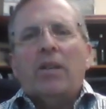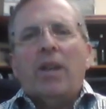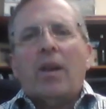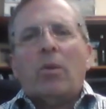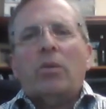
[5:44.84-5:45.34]

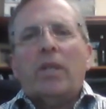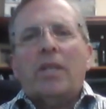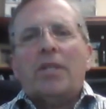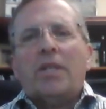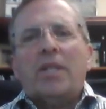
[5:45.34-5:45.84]
not only
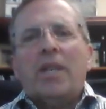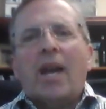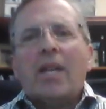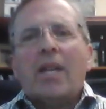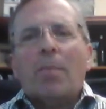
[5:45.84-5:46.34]
does it
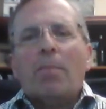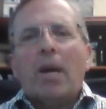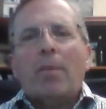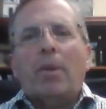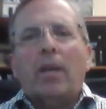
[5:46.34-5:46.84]
deny the
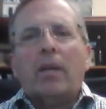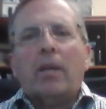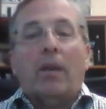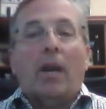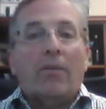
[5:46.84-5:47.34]
public
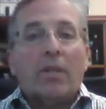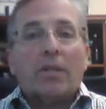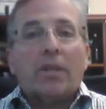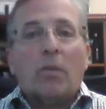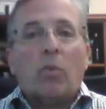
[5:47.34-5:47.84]
and
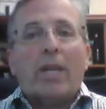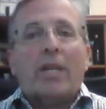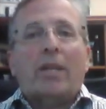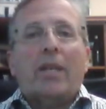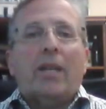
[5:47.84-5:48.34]
obviously the
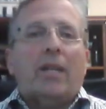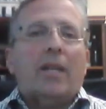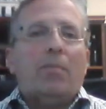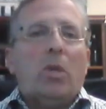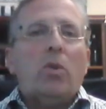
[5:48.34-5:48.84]
regulated
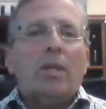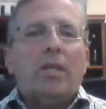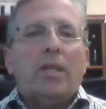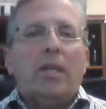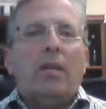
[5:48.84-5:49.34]

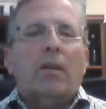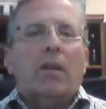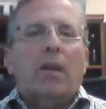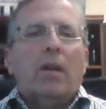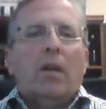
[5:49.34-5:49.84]
community
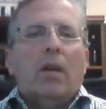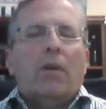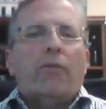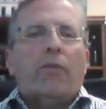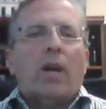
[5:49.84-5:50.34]

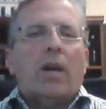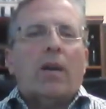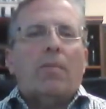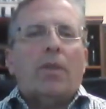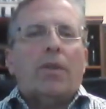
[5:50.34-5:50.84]

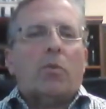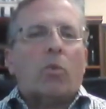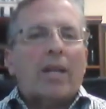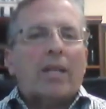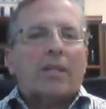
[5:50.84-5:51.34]
from the
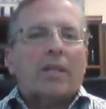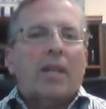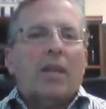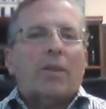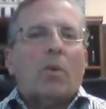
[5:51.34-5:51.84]
rights that
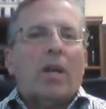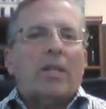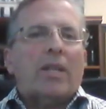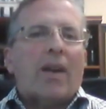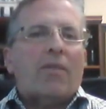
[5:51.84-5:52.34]
they
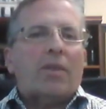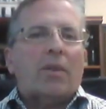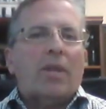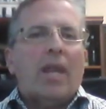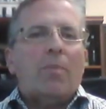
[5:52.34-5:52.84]
otherwise have
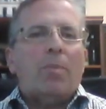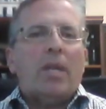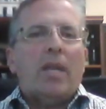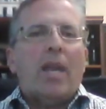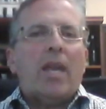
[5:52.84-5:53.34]
under the
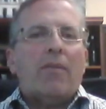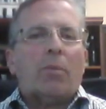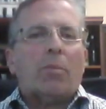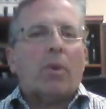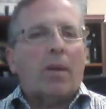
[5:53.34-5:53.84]
APA
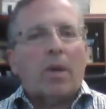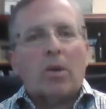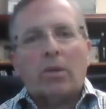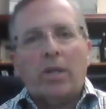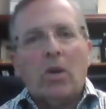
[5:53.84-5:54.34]
for
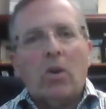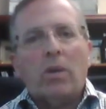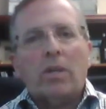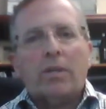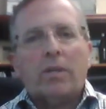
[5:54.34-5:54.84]
primarily
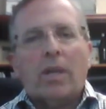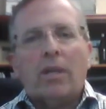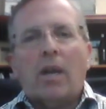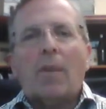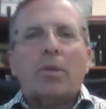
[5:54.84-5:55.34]
notice
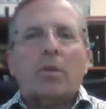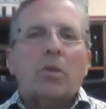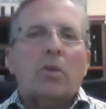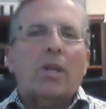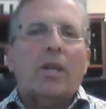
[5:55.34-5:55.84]
and the
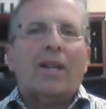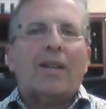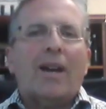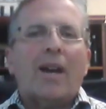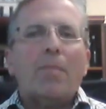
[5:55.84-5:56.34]
opportunity to
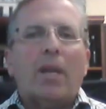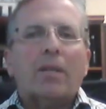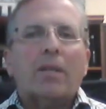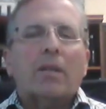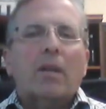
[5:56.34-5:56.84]

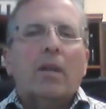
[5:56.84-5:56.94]
comment,